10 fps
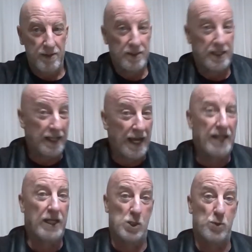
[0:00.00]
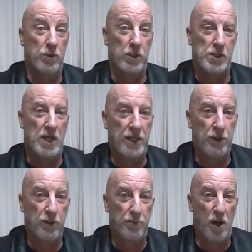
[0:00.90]
Canadians will decide
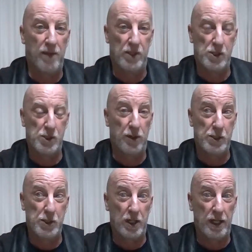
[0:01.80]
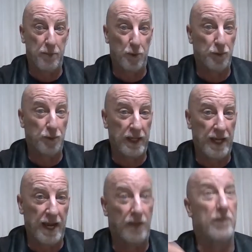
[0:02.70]
who the prime minister is on April
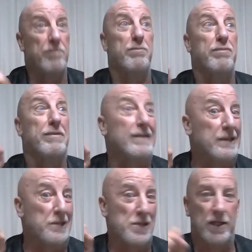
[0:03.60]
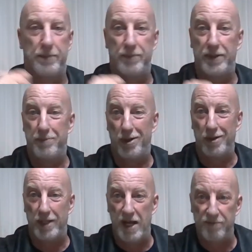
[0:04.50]
28th, and please let it be
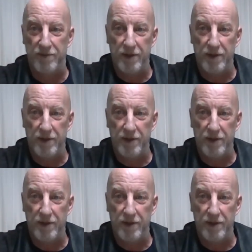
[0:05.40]
Polyev.